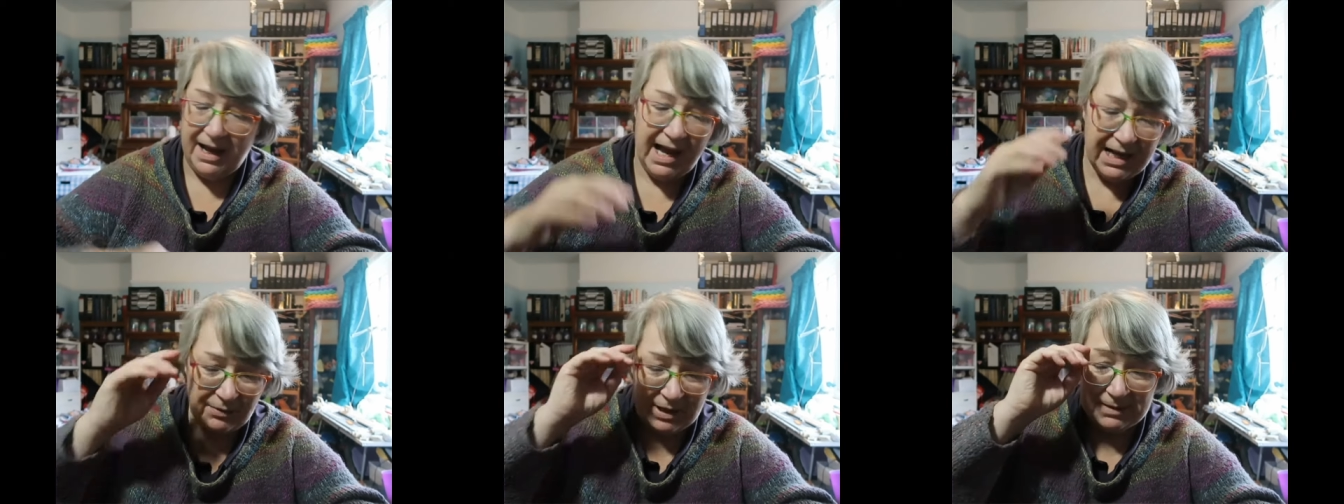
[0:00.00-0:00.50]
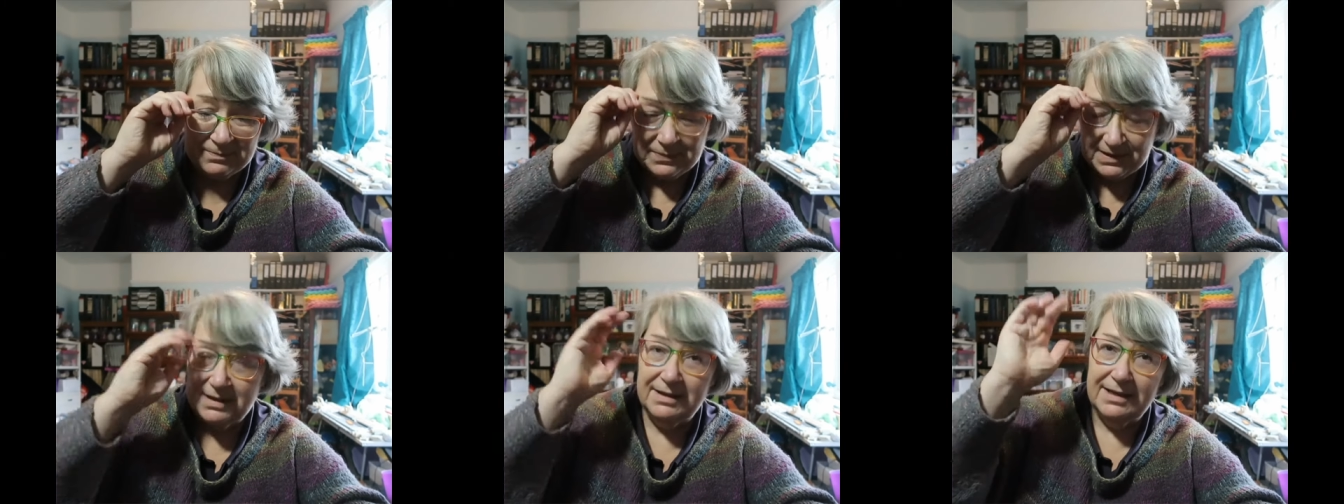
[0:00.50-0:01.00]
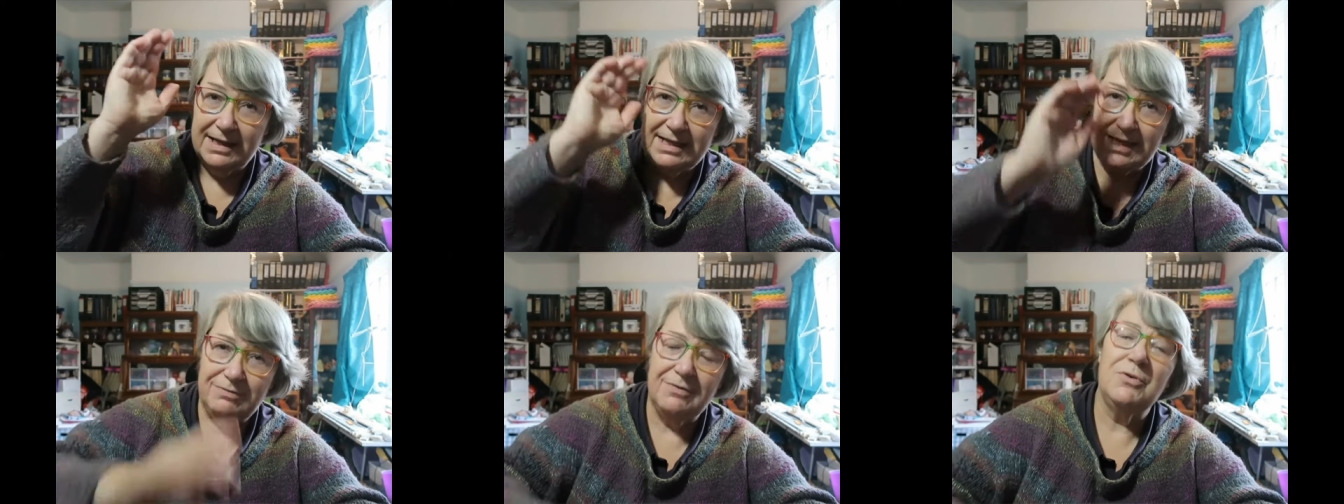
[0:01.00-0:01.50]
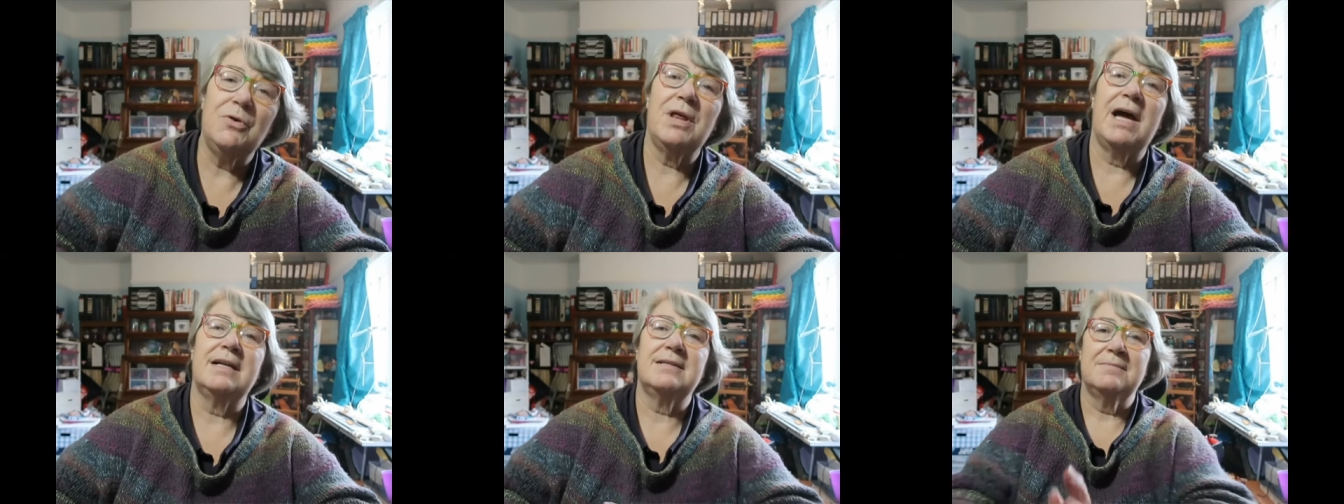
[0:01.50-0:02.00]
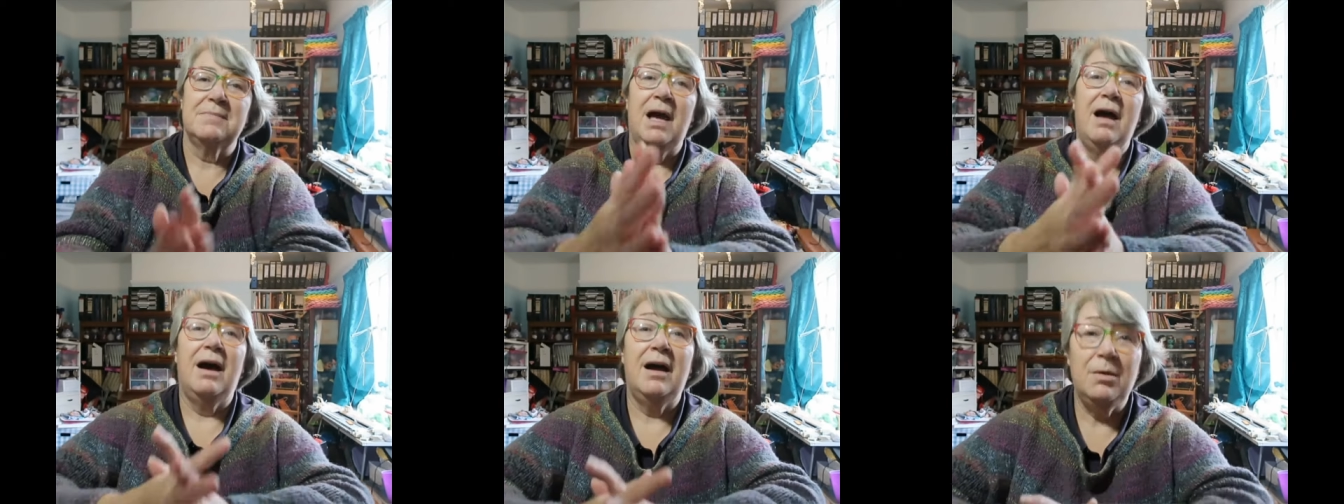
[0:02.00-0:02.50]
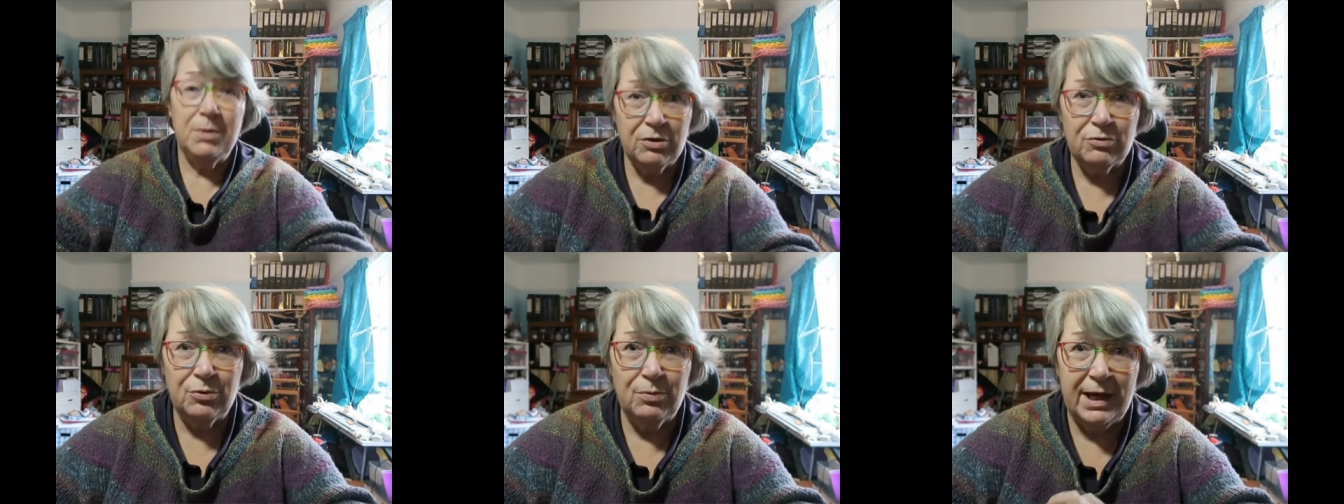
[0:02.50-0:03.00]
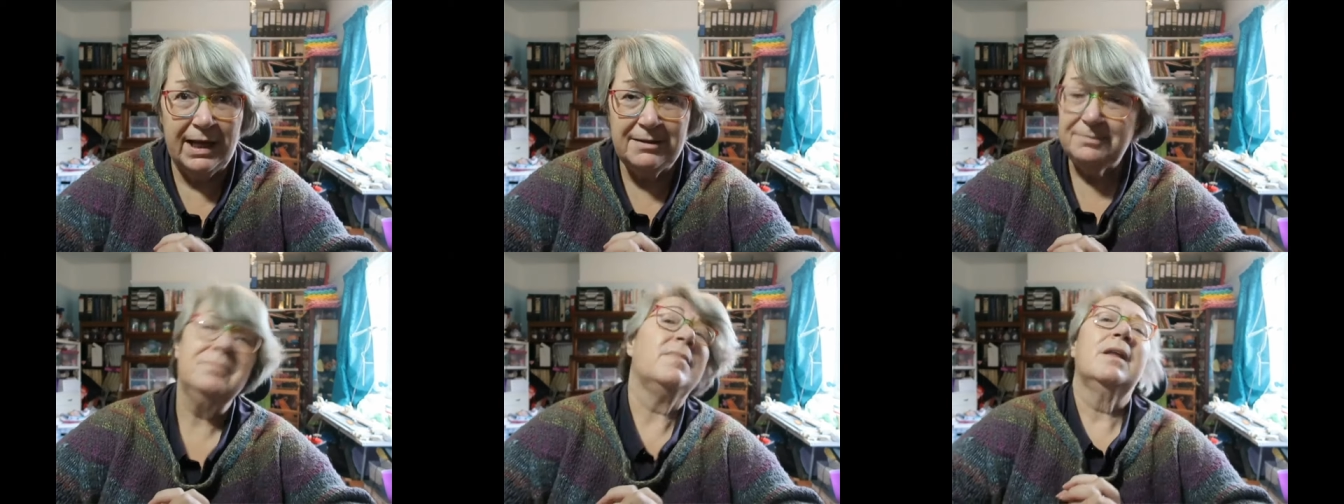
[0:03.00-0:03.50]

Anyway, enough of all that. I hope you're all well.